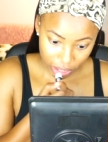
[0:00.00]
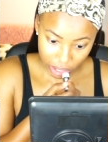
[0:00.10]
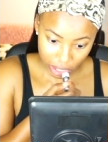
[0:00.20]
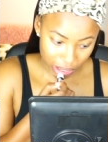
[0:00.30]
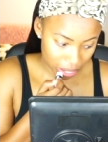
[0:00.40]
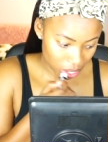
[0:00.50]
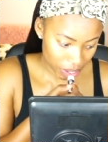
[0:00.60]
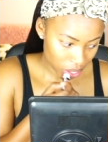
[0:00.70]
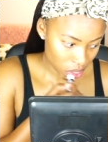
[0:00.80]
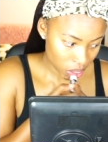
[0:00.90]
I,
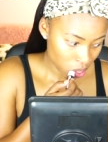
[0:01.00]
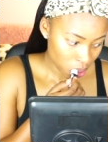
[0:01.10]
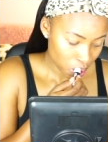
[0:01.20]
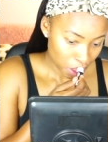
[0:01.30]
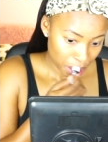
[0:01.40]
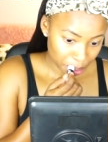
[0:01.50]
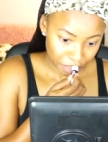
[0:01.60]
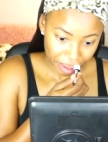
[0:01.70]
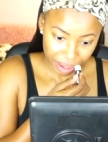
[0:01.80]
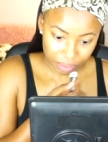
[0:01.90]
I'm
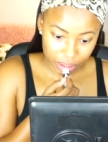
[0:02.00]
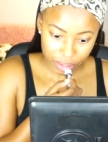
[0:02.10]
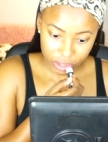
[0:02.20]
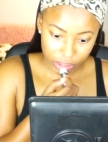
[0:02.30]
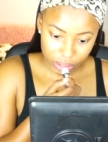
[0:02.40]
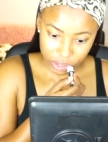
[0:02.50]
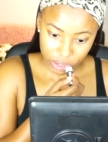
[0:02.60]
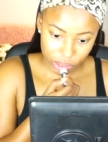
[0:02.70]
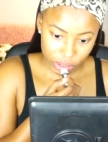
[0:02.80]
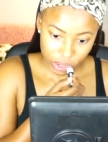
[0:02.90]
going to have to get
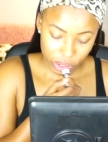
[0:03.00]
dressed